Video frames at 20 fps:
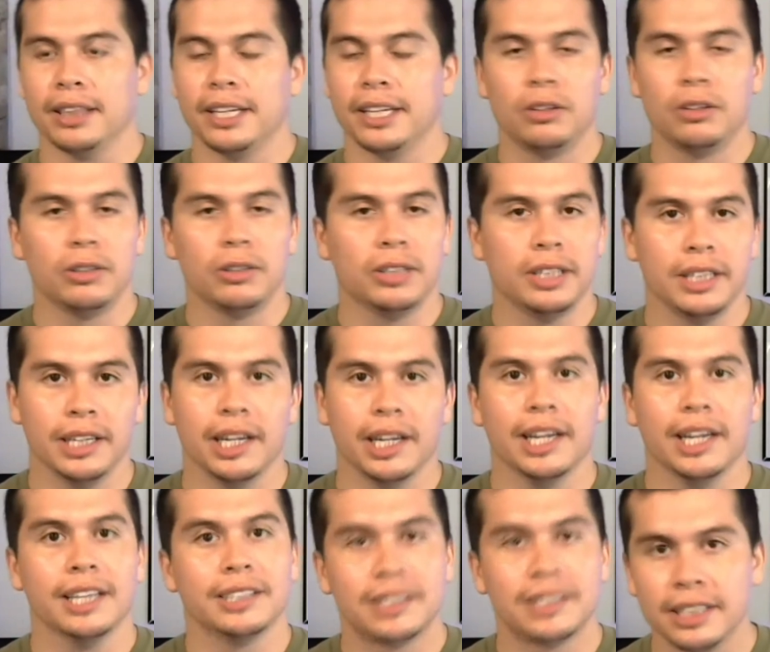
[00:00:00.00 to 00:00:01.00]
Literally
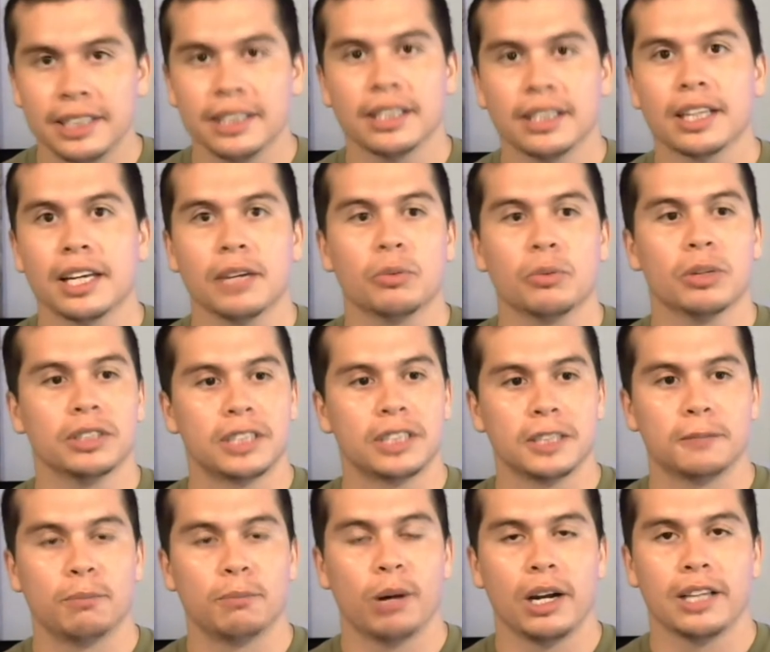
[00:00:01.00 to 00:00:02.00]
instantly, once
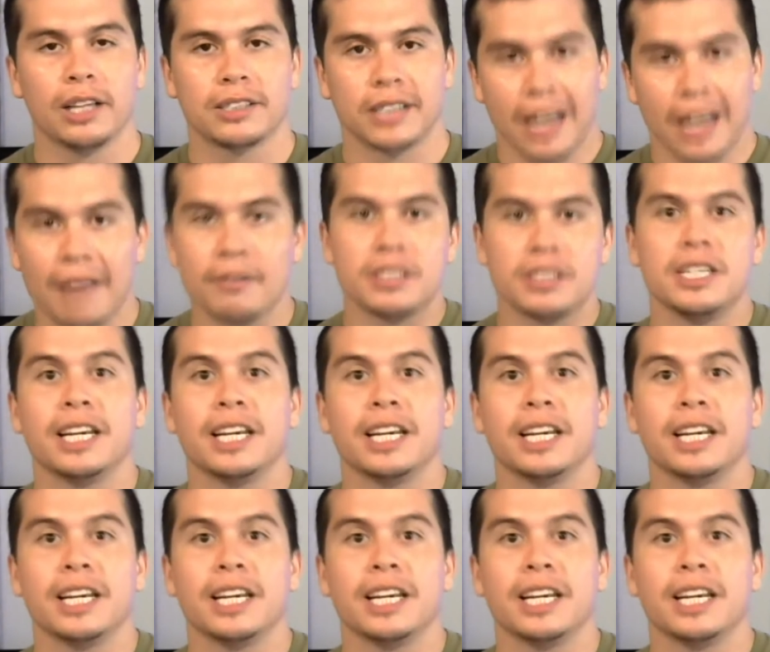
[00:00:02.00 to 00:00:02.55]
his butt hits the canvas,